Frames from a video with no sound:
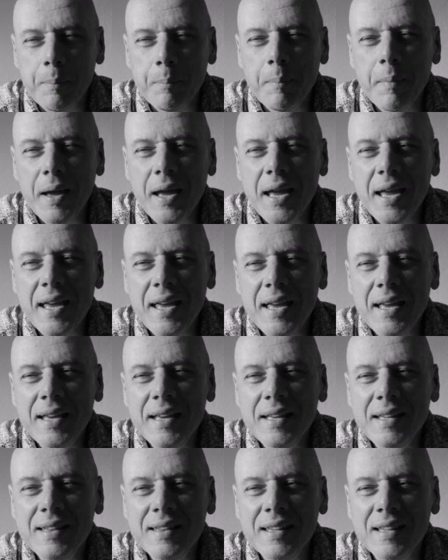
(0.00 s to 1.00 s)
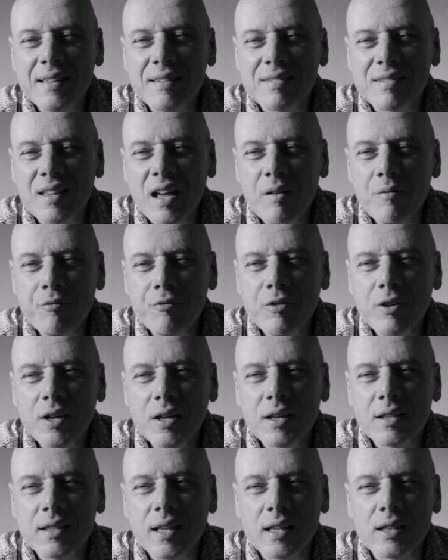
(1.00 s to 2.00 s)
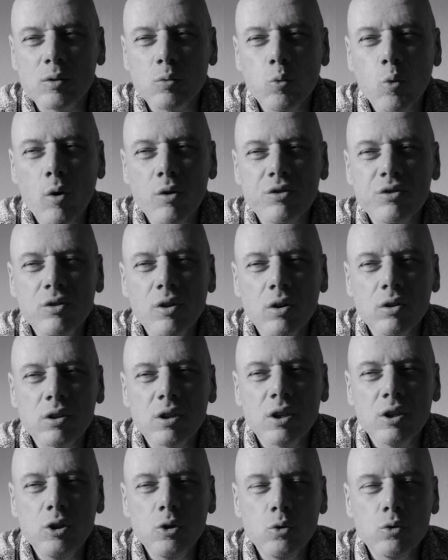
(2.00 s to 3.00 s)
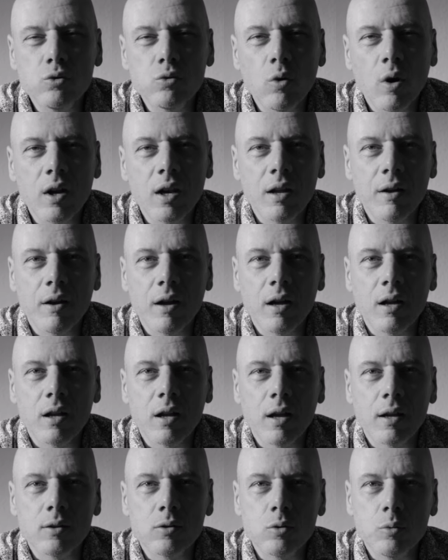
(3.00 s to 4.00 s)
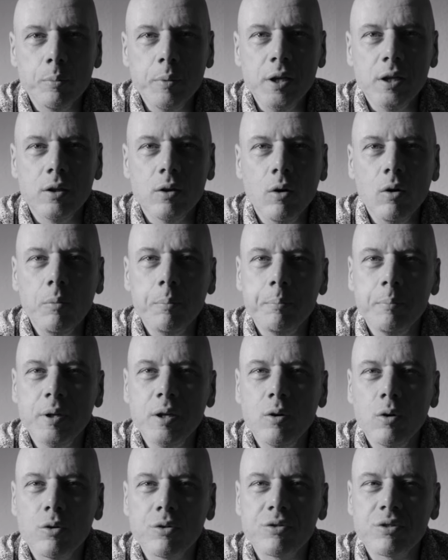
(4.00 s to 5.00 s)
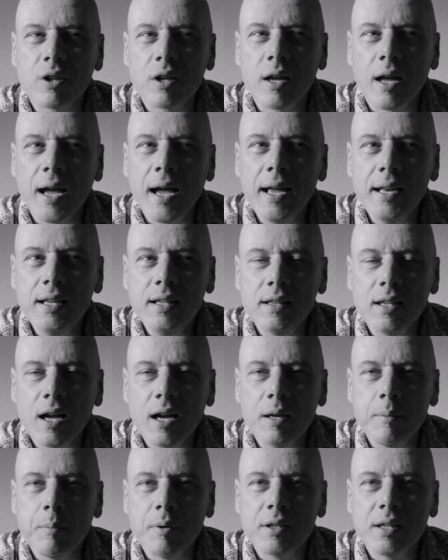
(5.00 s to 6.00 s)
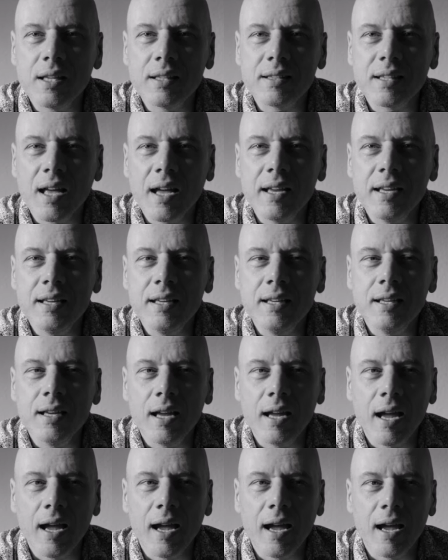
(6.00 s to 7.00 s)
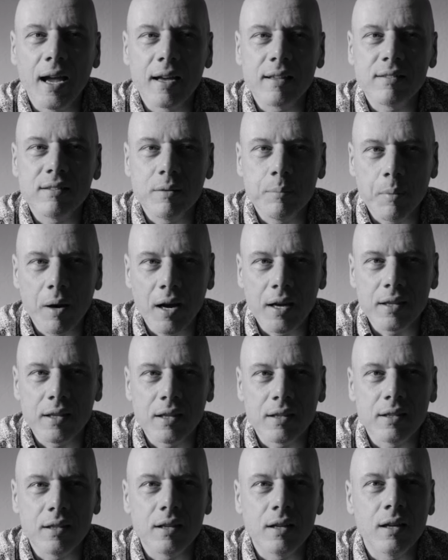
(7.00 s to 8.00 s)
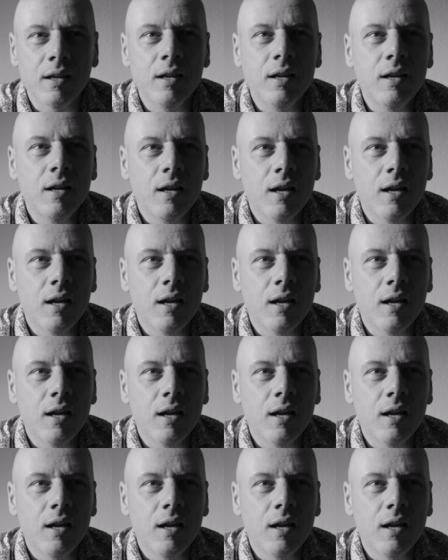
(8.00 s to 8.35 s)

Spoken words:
made something that was not usual to me, no? Because anytime that I exhibited